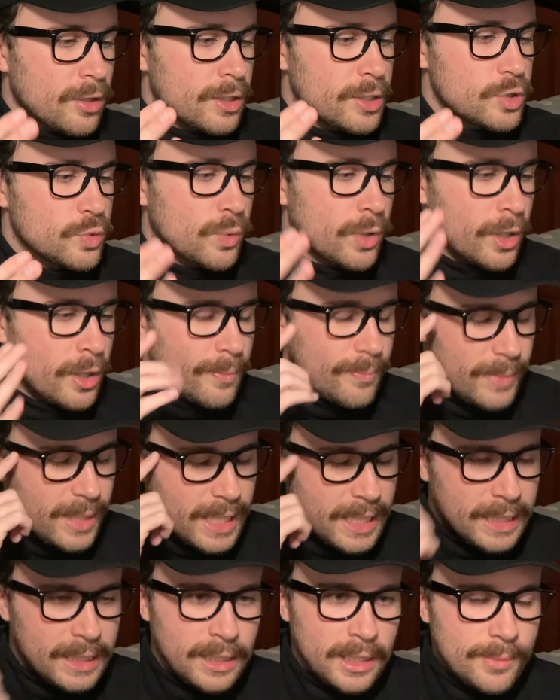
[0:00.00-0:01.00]
is where
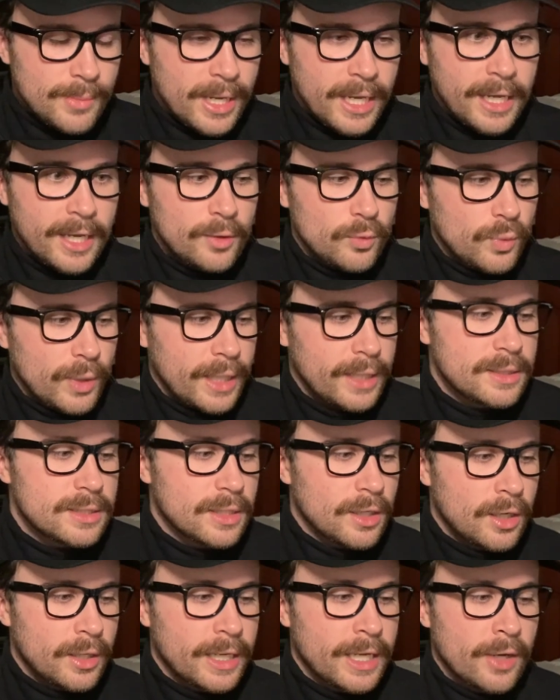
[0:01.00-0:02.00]
immediately my head went
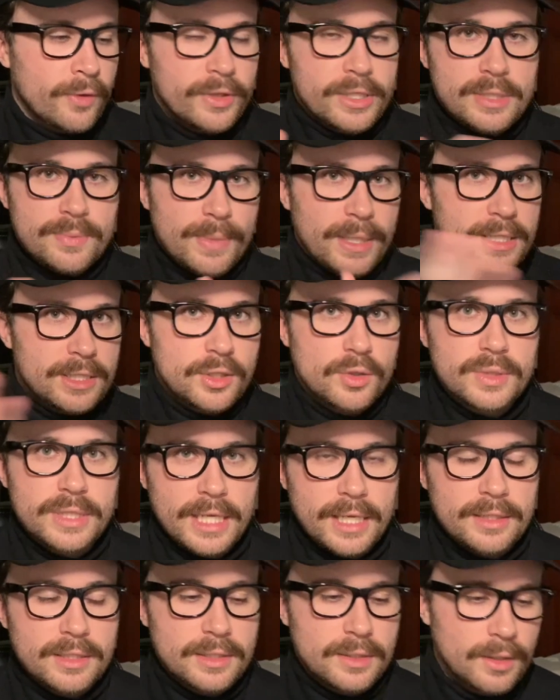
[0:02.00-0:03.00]
on how this makes no
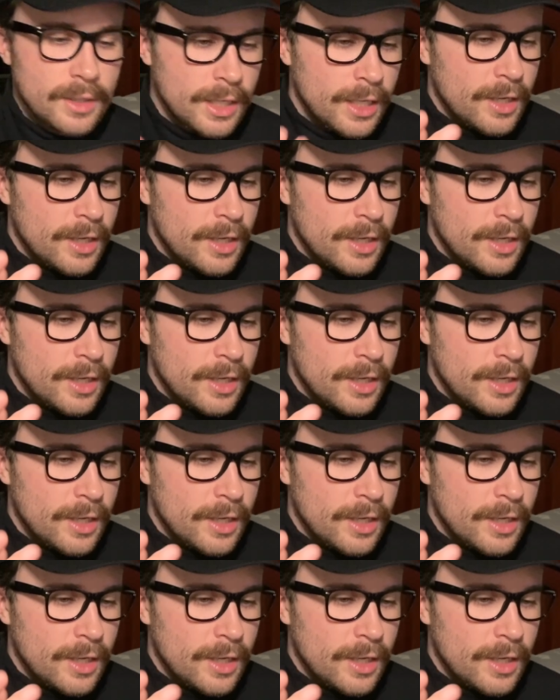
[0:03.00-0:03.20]
sense.